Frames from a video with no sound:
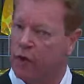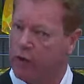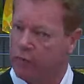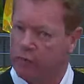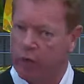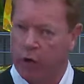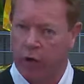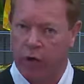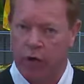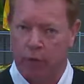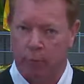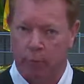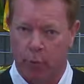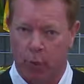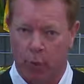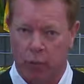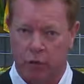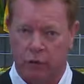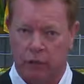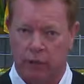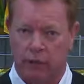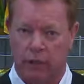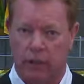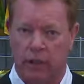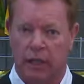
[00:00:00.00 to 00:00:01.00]
very
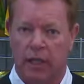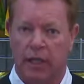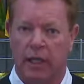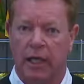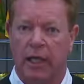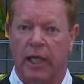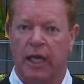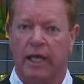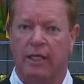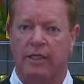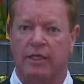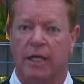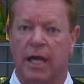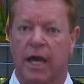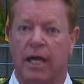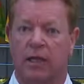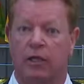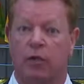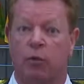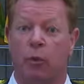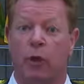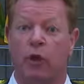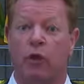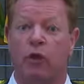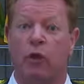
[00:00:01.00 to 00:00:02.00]
important is that
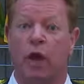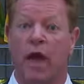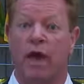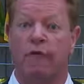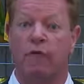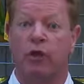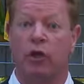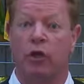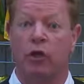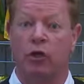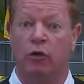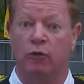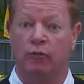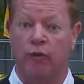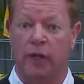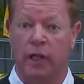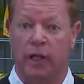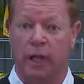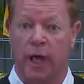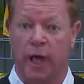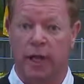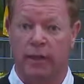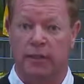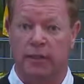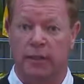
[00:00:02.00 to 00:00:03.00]
when you have a UV
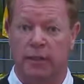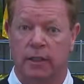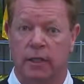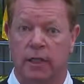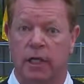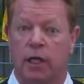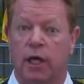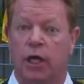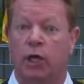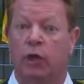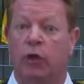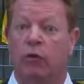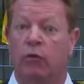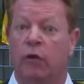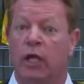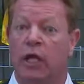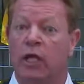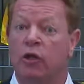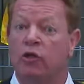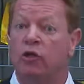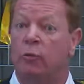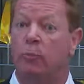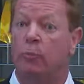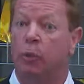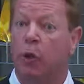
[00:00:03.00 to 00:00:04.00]
light, you
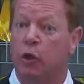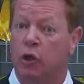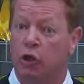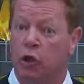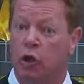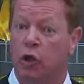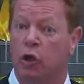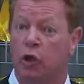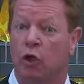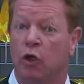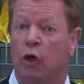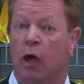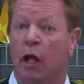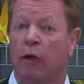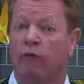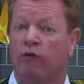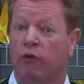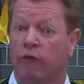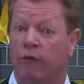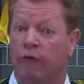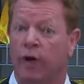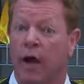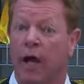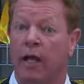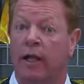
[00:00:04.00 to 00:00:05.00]
need to put your
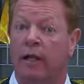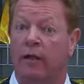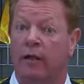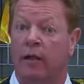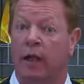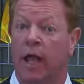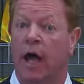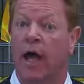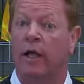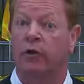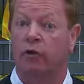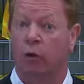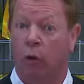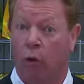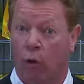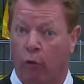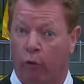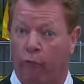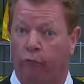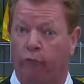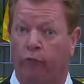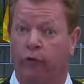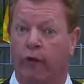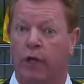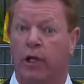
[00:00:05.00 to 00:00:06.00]
ultraviolet light
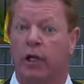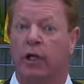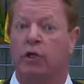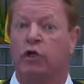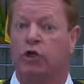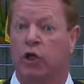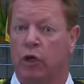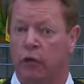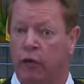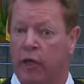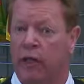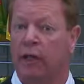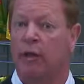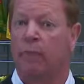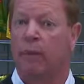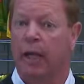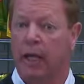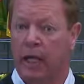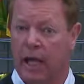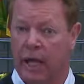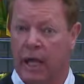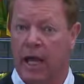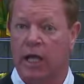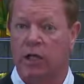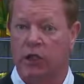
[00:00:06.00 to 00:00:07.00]
off during the
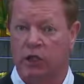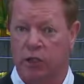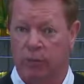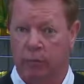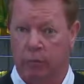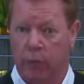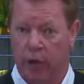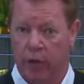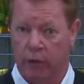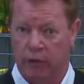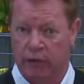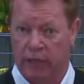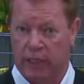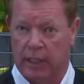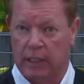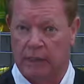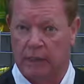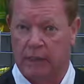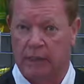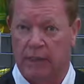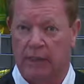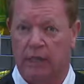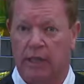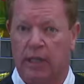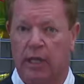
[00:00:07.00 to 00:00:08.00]
medication
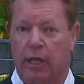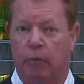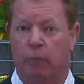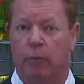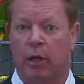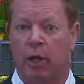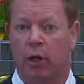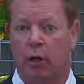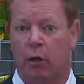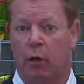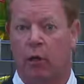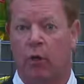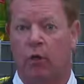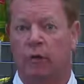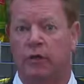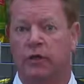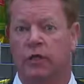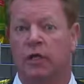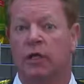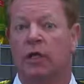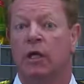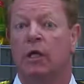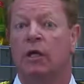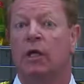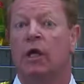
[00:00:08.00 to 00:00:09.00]
process,
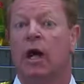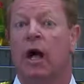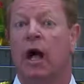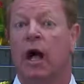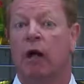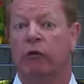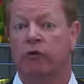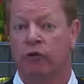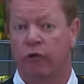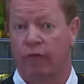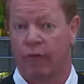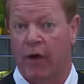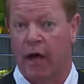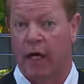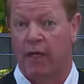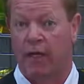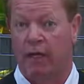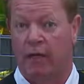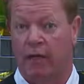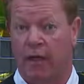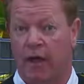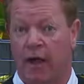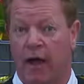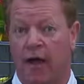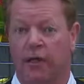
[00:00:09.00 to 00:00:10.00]
because
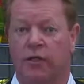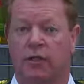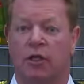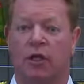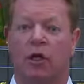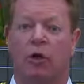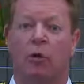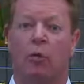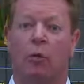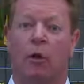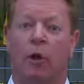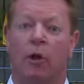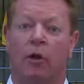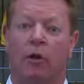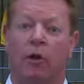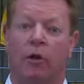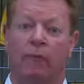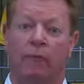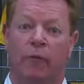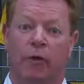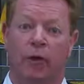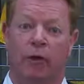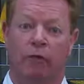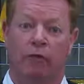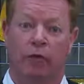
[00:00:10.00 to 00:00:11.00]
ultraviolet light will
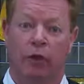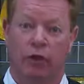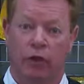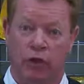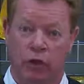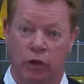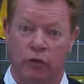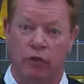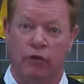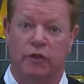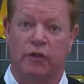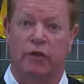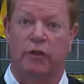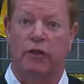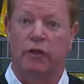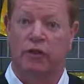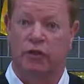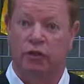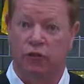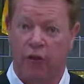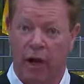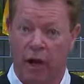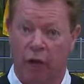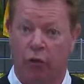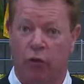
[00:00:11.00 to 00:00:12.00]
reduce the
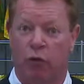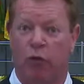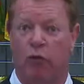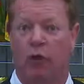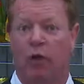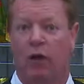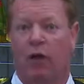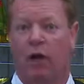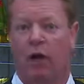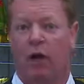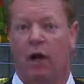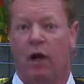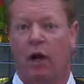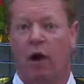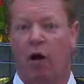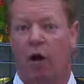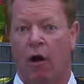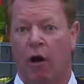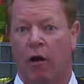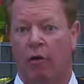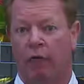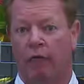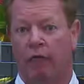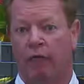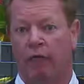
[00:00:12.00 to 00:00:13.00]
strength
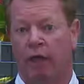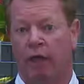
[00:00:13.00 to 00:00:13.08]
of